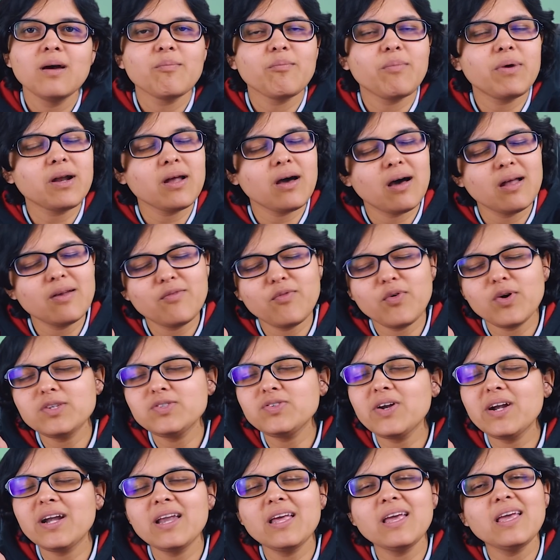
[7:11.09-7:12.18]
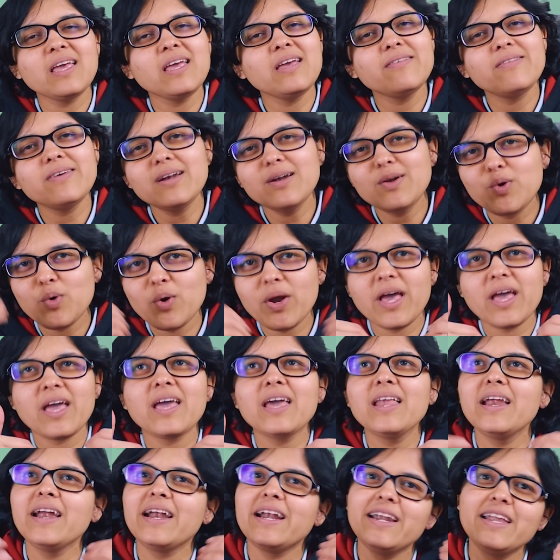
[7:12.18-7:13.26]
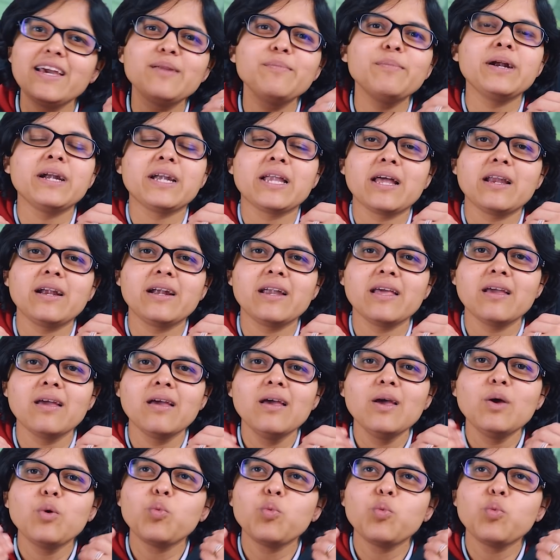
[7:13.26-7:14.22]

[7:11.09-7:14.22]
But unfortunately, even today in Indian mentality,